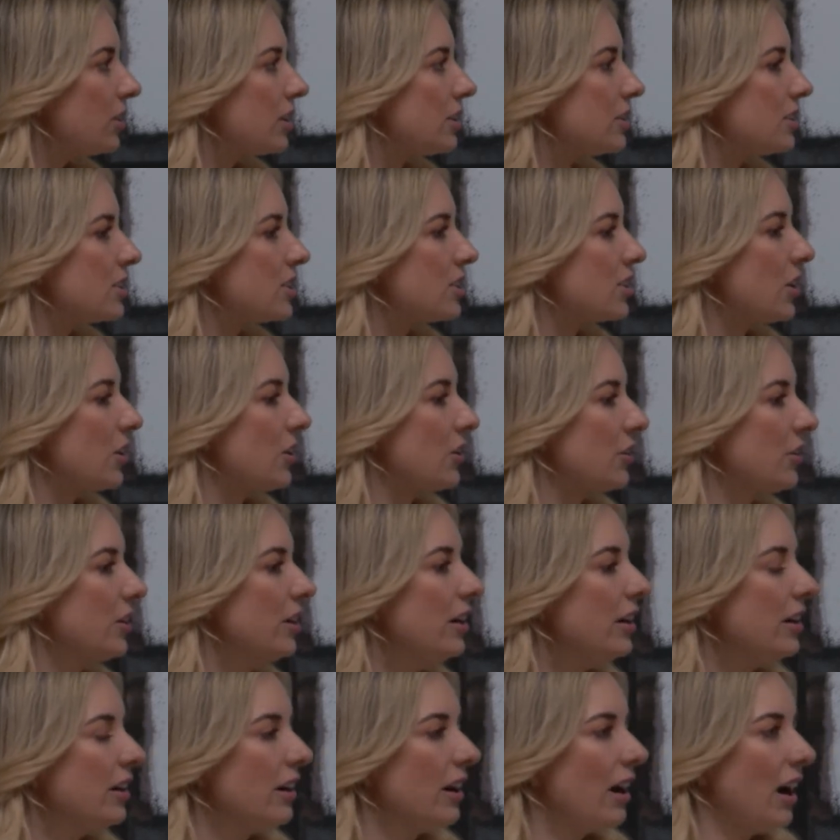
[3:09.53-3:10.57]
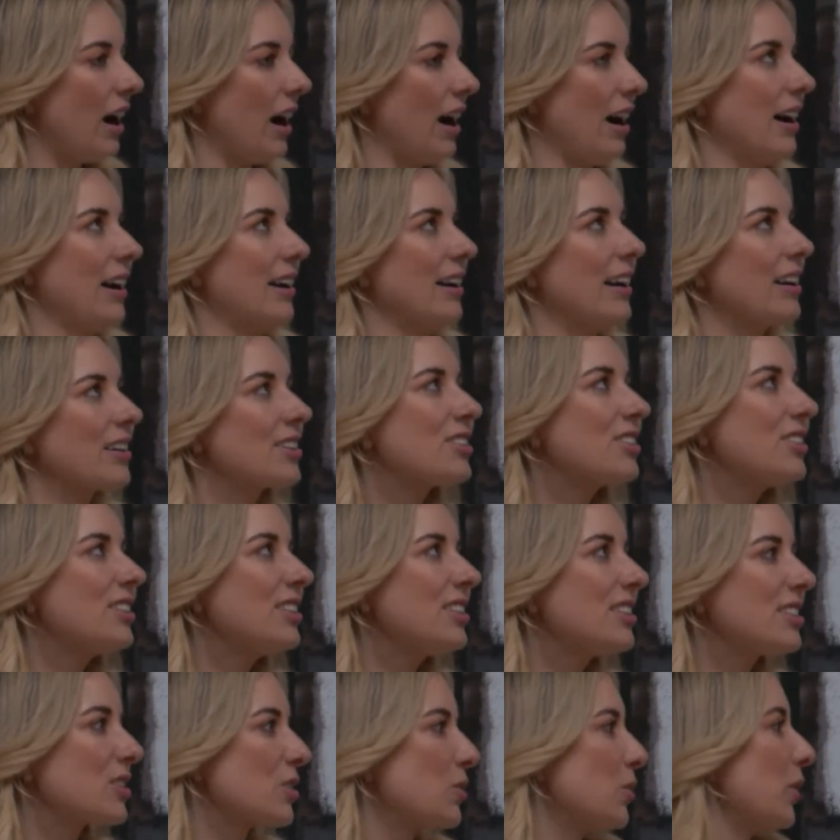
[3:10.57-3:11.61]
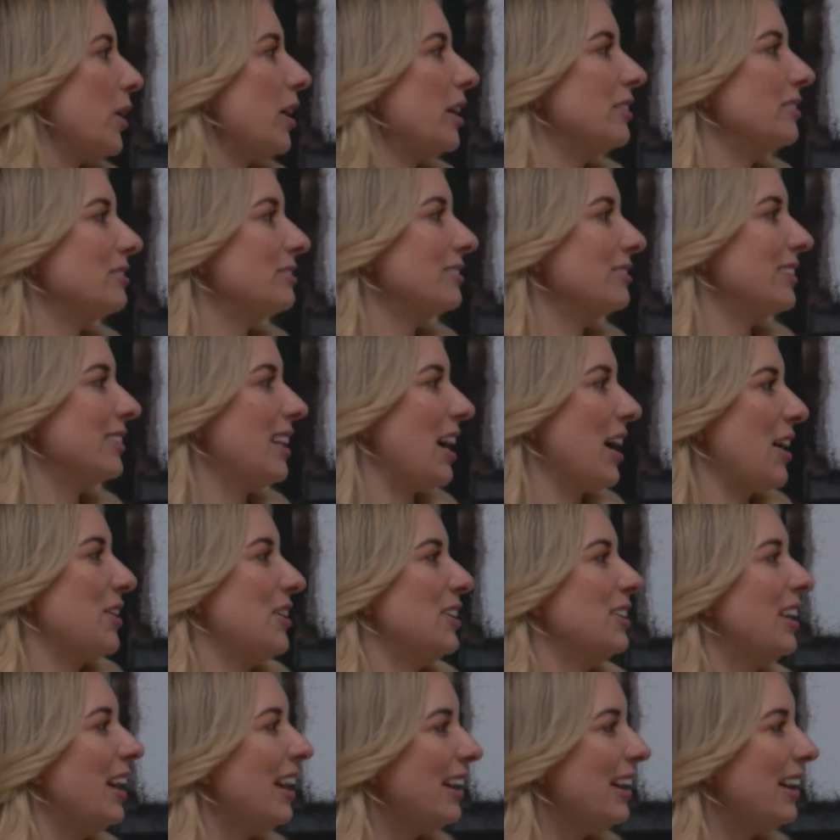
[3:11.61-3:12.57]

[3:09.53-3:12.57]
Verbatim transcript: And mm-hmm. so, I actually just quit and I